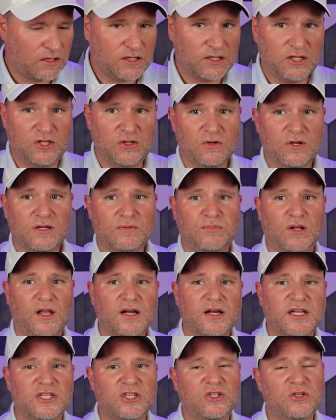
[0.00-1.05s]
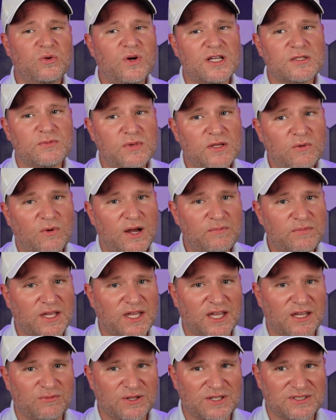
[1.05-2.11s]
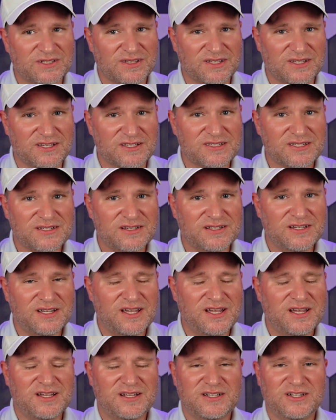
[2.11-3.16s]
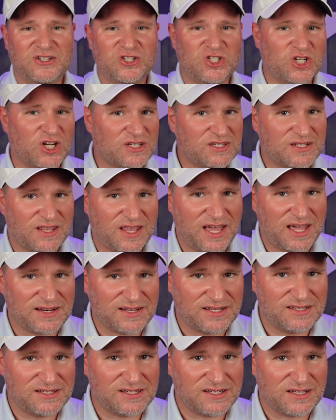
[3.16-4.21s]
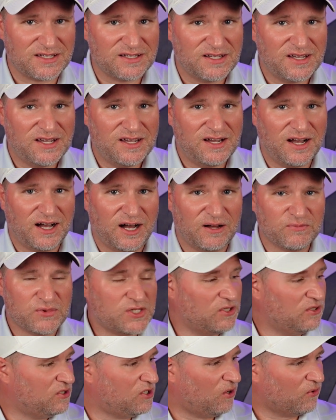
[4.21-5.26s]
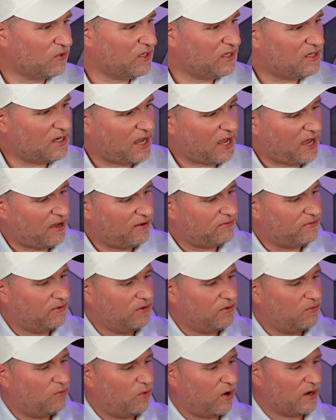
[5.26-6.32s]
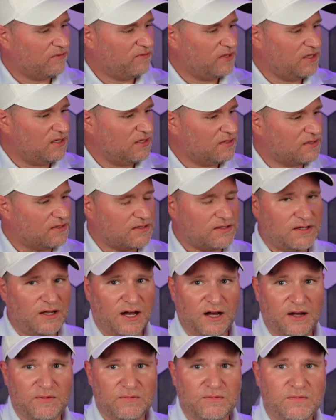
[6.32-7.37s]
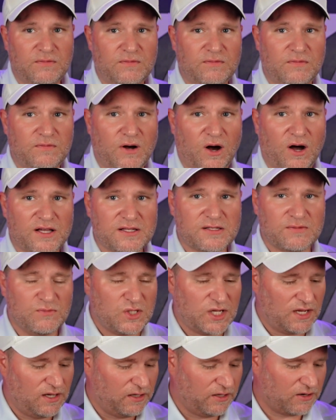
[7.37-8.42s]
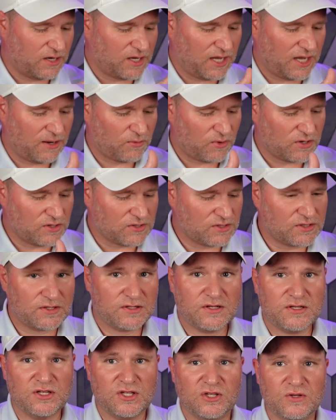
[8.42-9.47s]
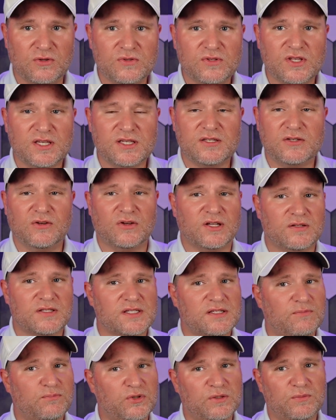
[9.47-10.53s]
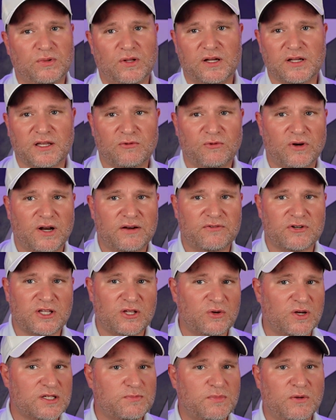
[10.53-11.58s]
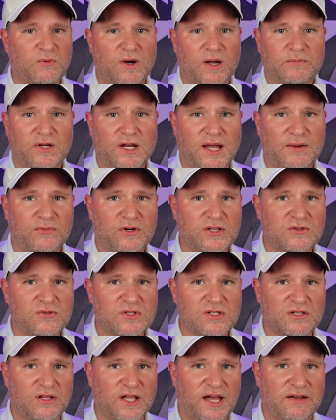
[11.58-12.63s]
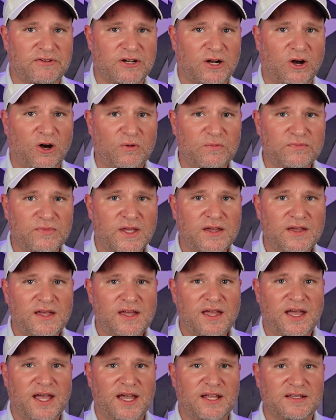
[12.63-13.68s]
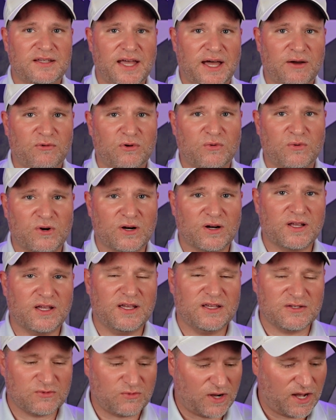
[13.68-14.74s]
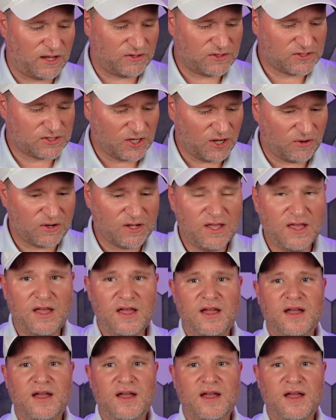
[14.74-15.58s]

you can plug a USB webcam into this, just that easy. So you don't need to have one of these awesome TailAir cameras to use this. You can simply plug in whatever USB web camera you still have at home, and that will work as well. So